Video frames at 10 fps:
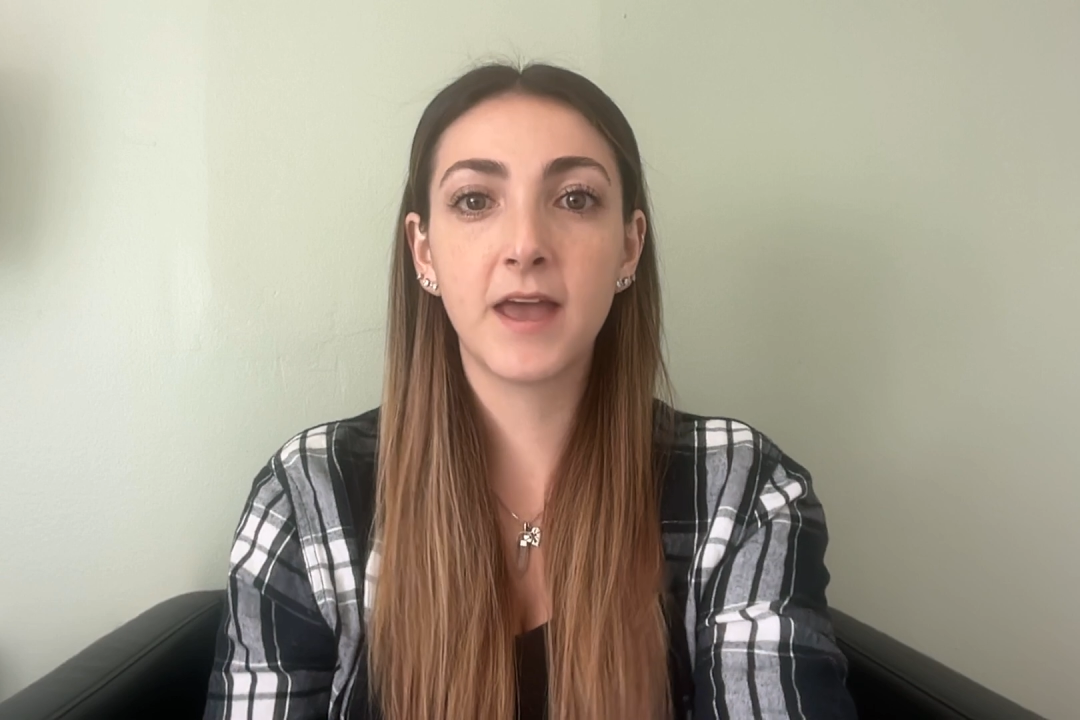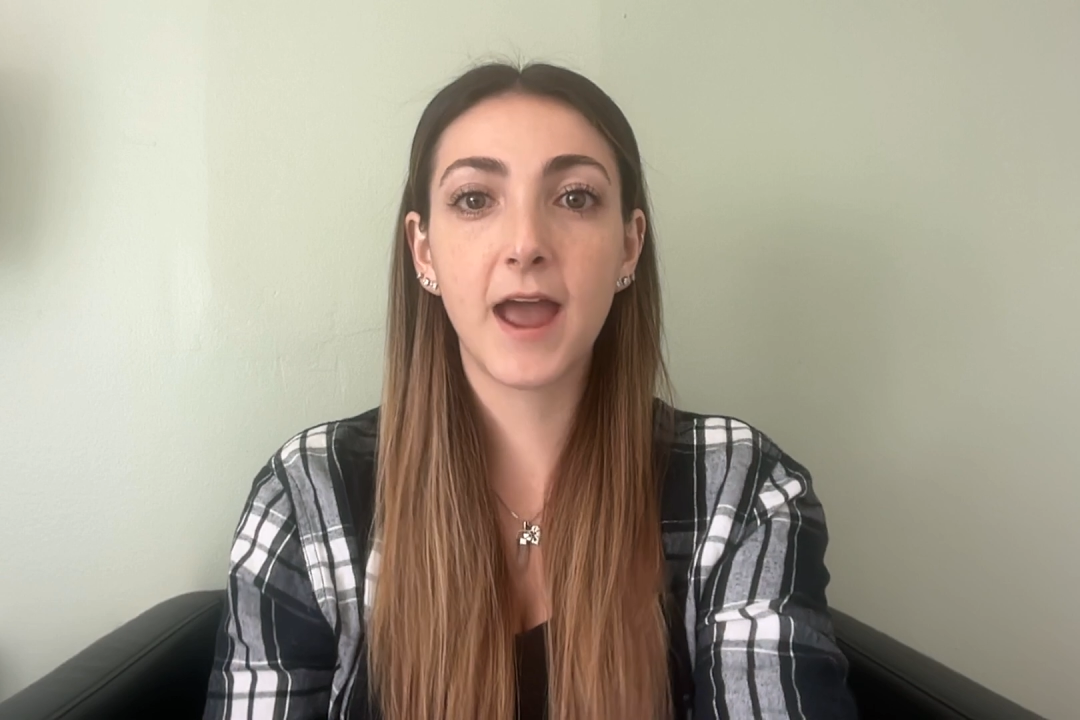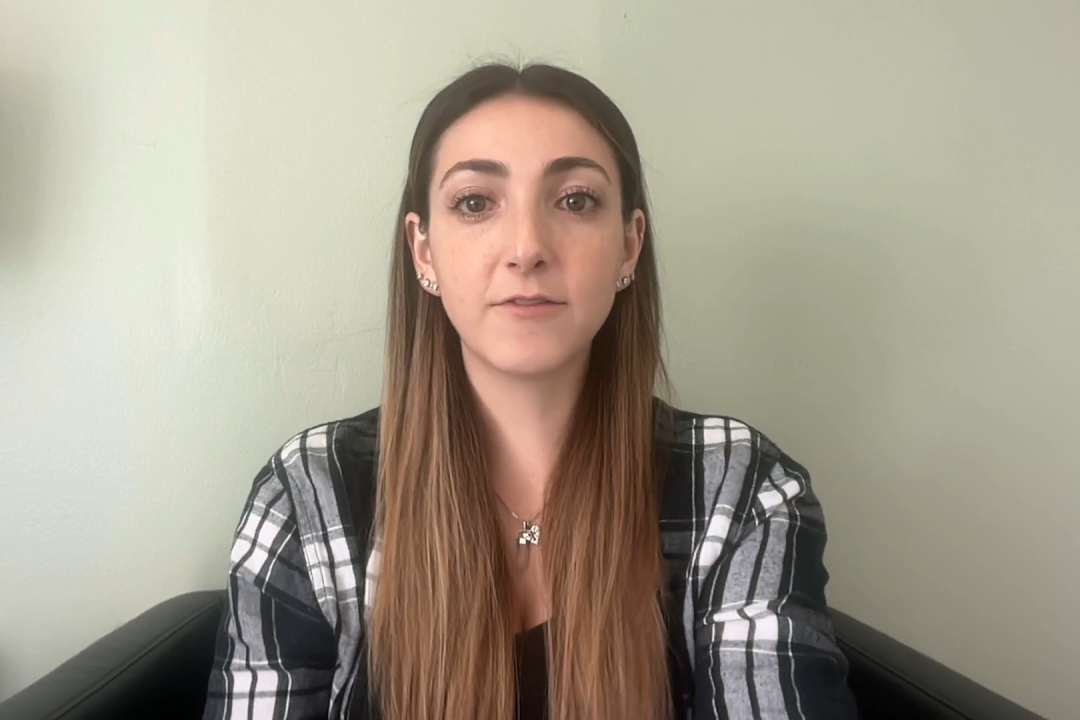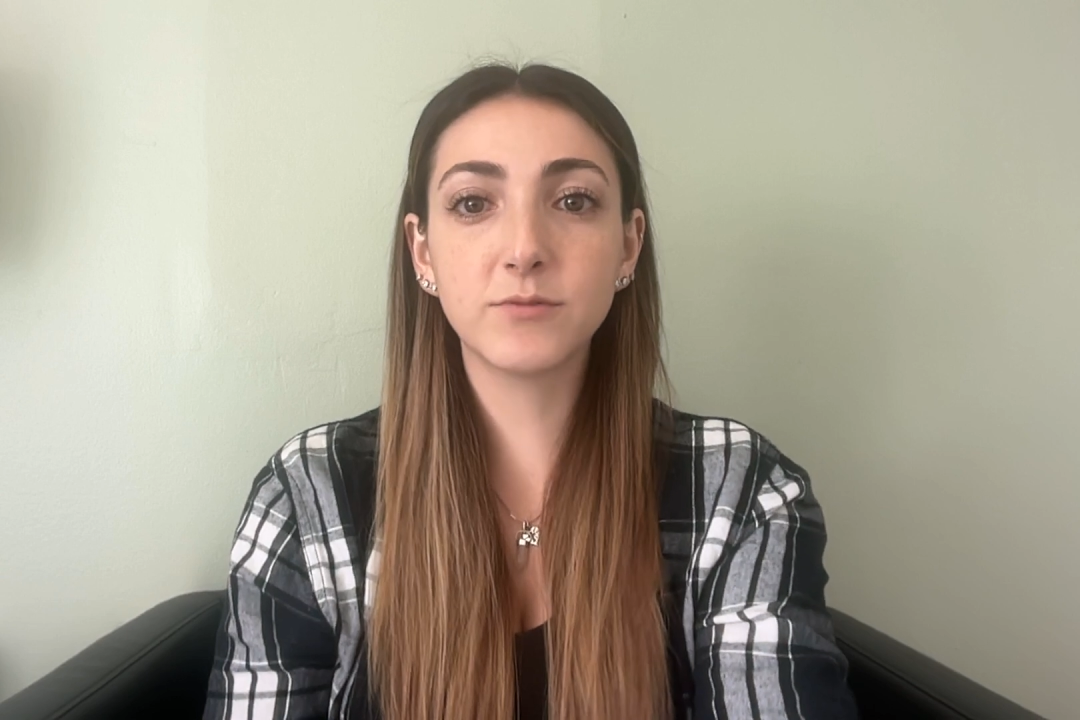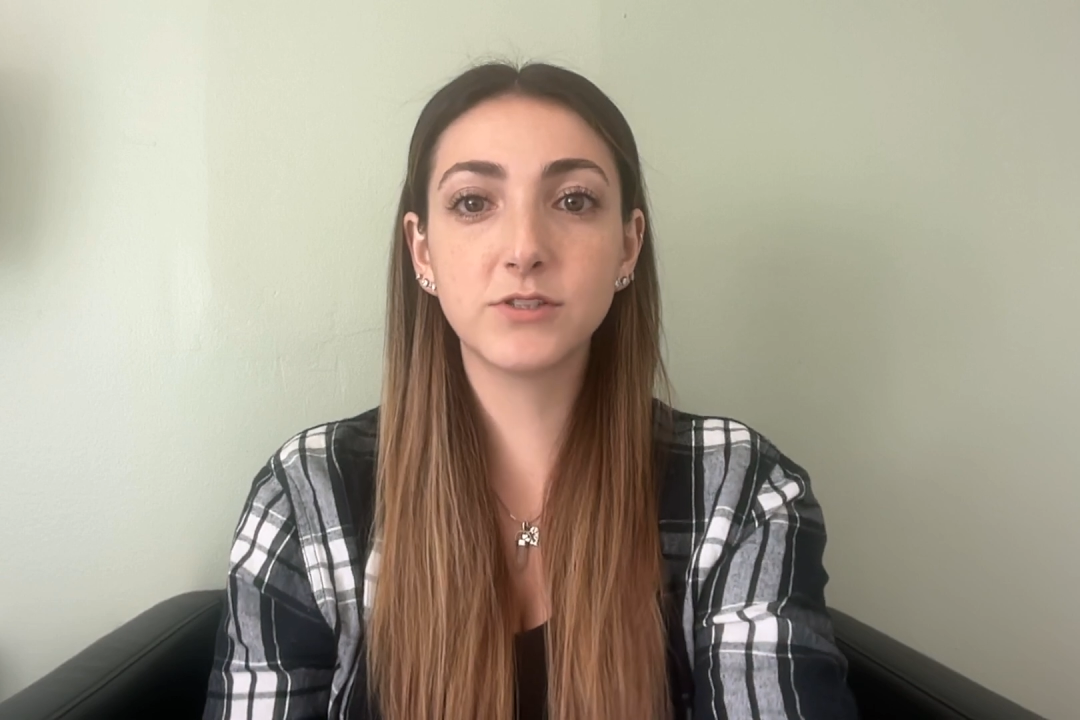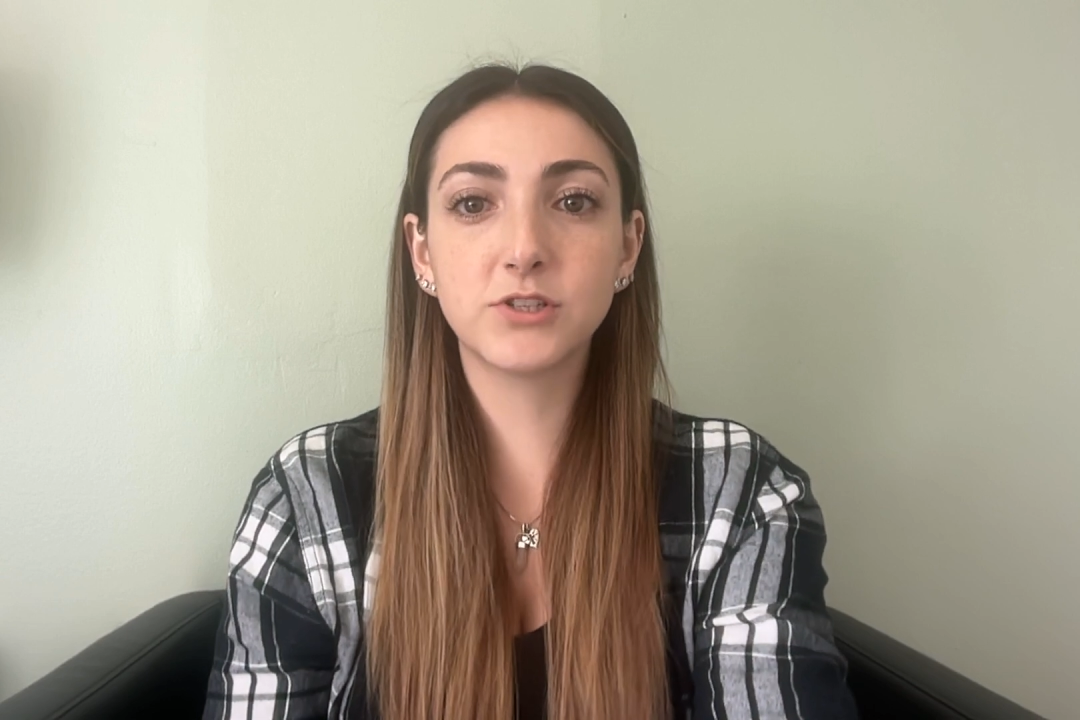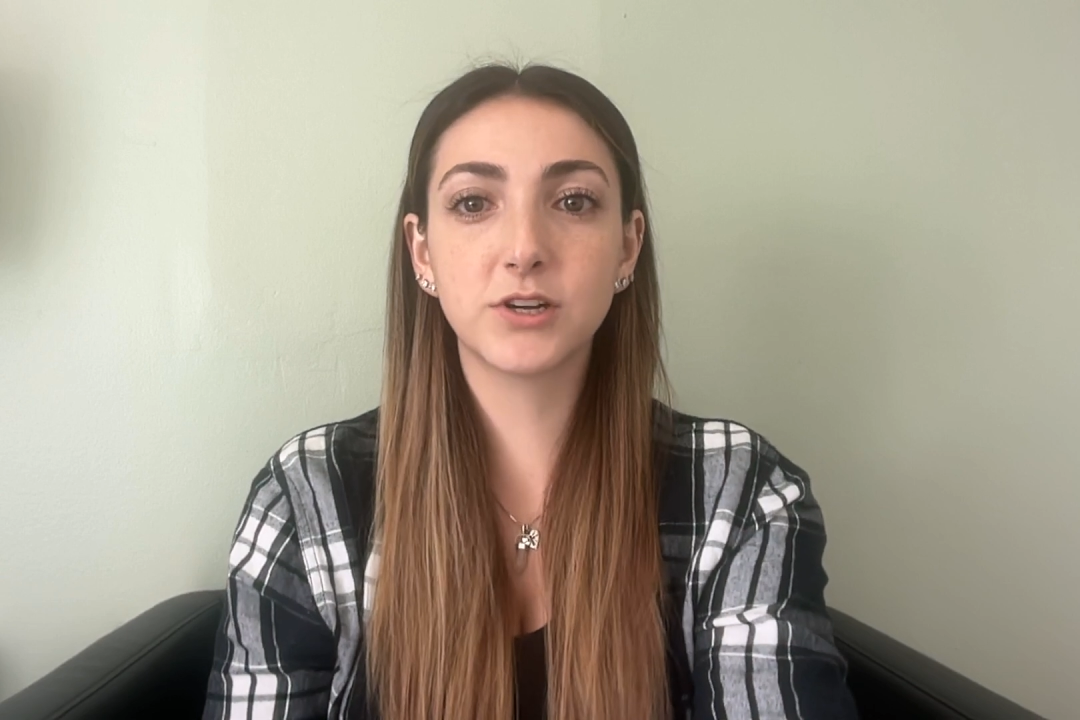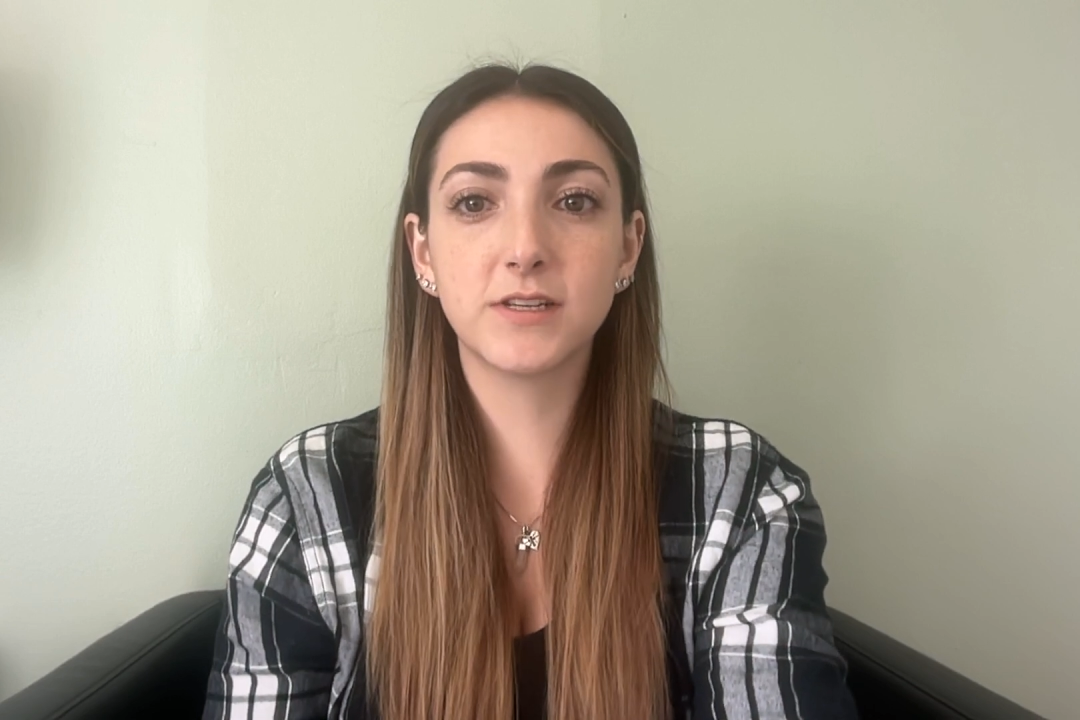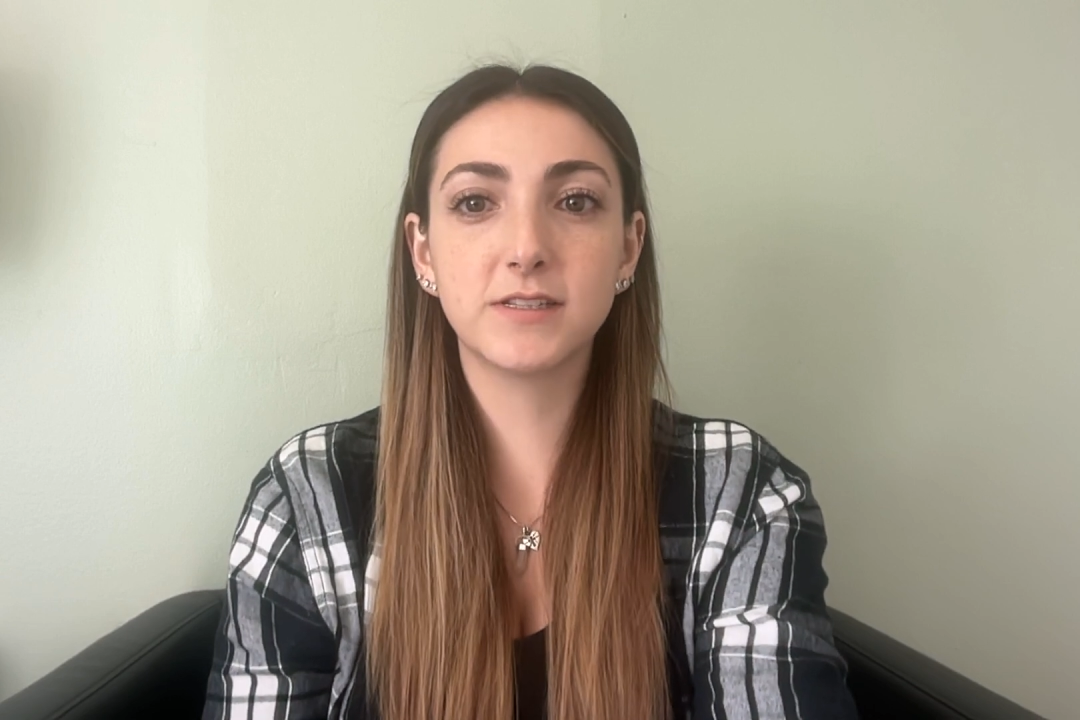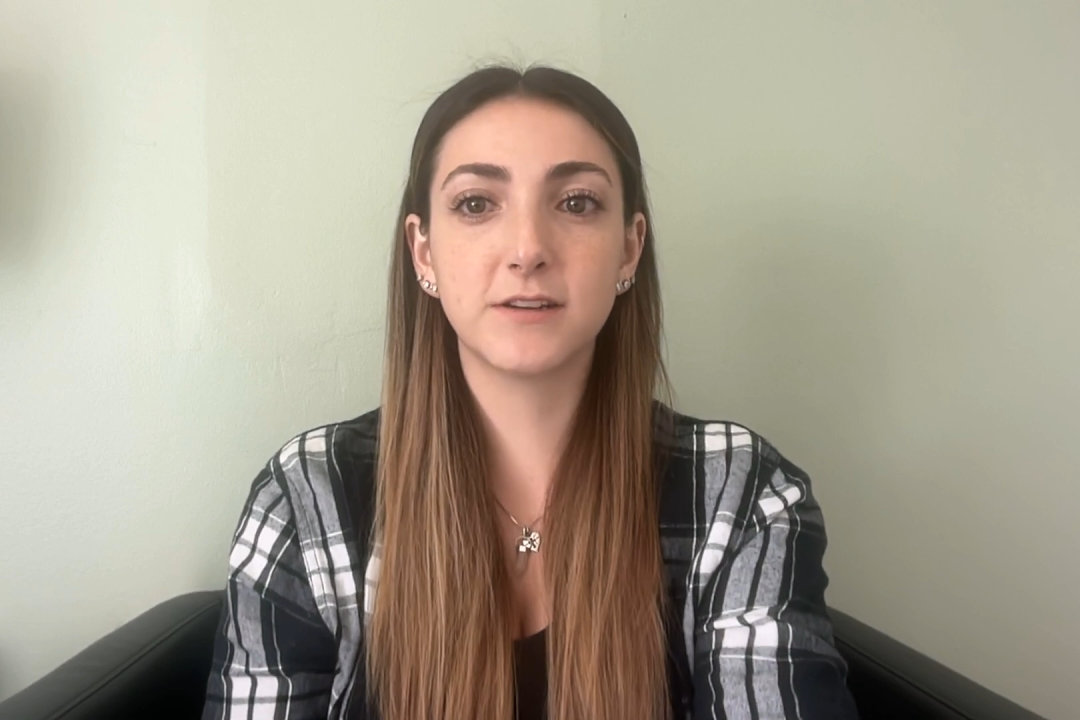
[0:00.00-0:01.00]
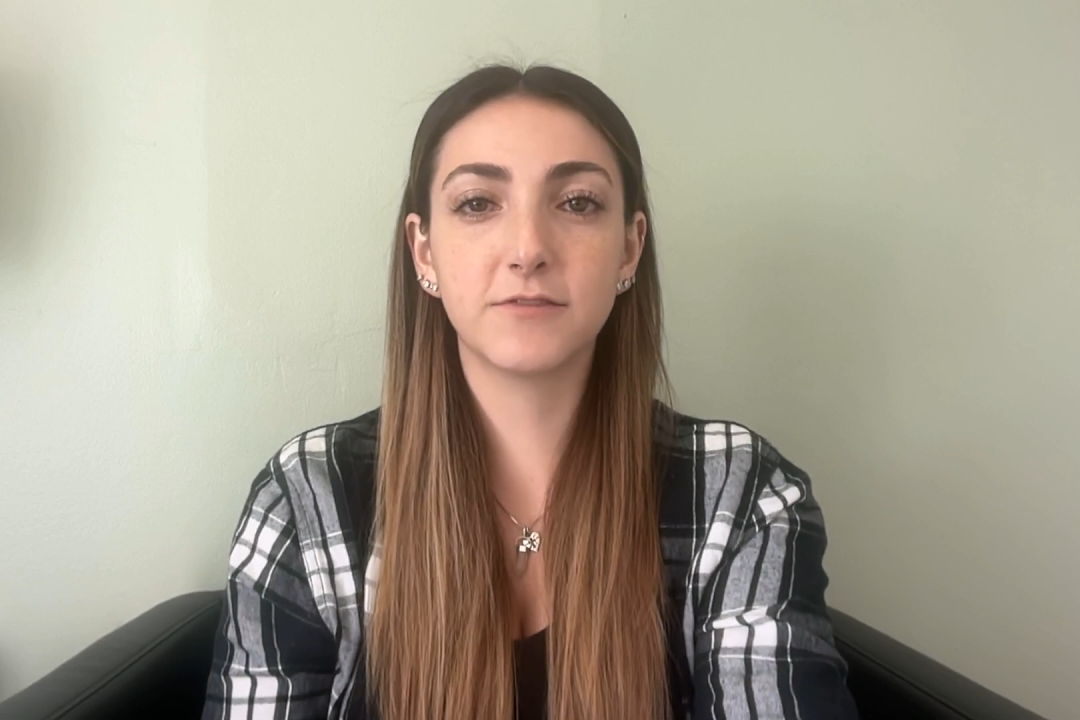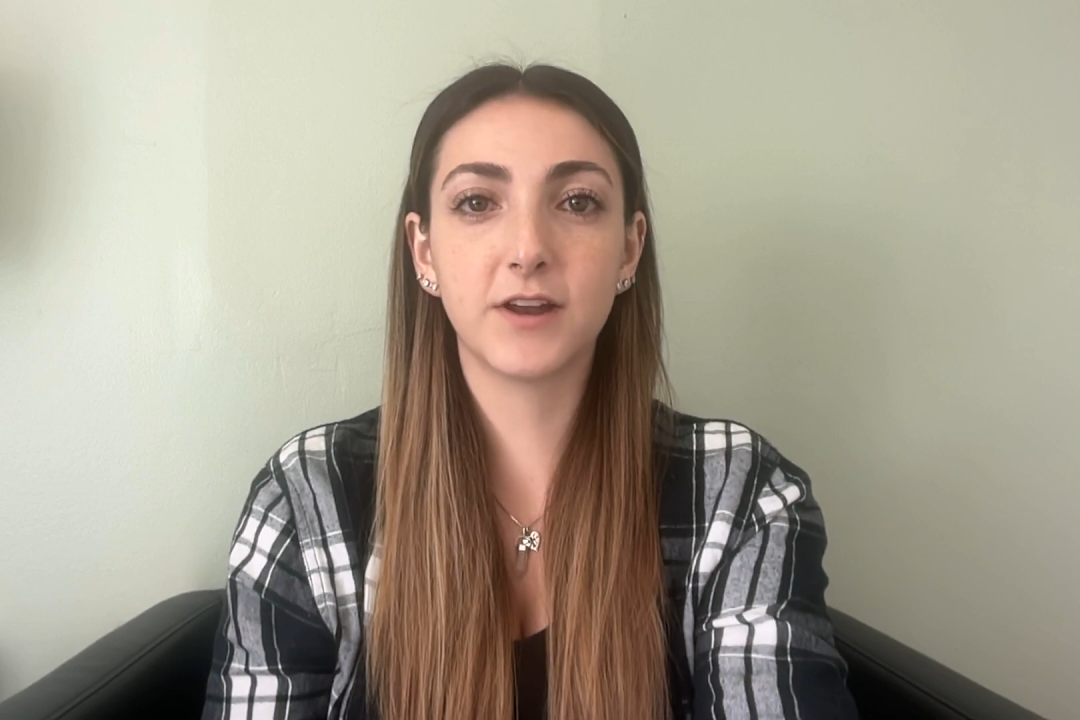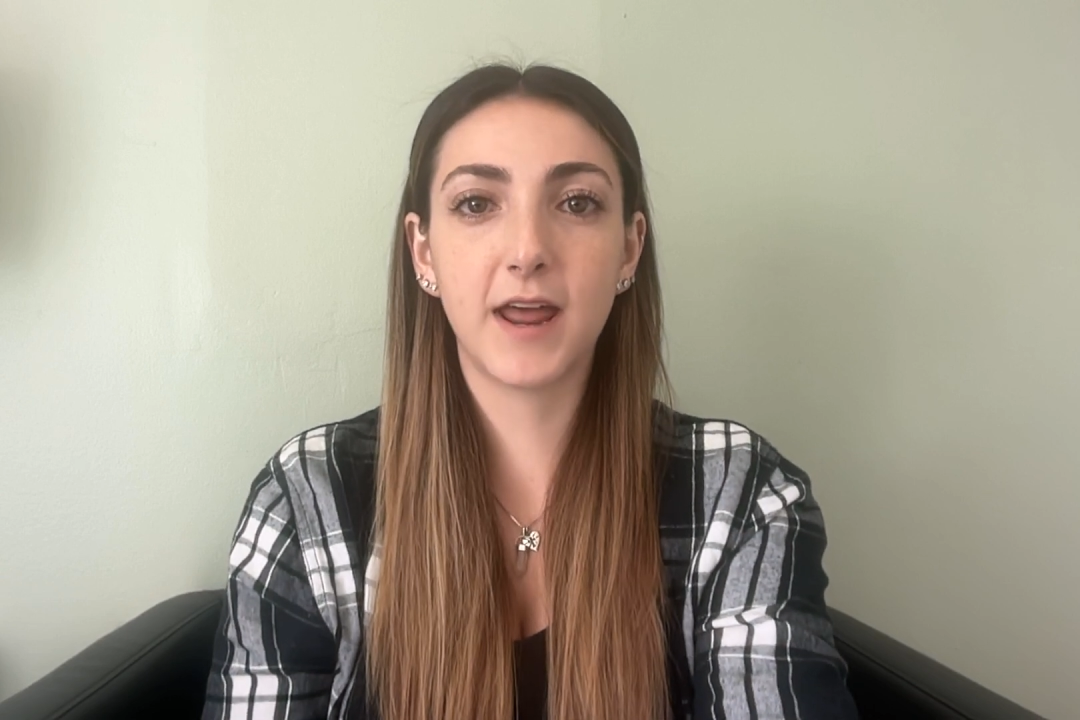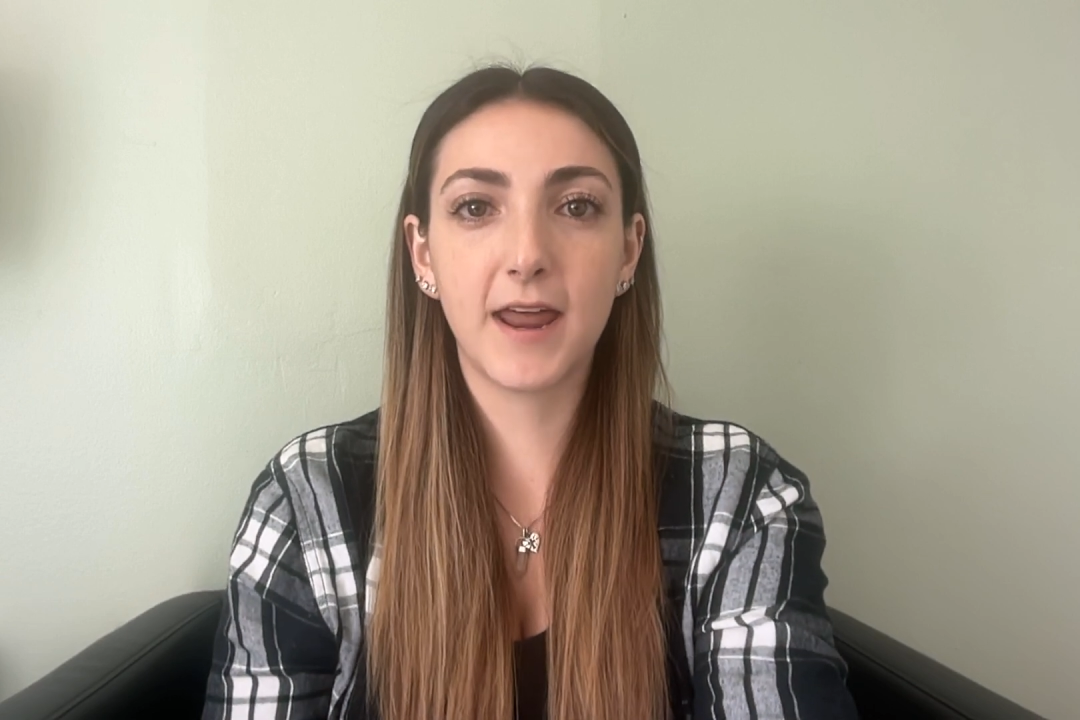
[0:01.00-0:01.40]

Everyone's journey is different,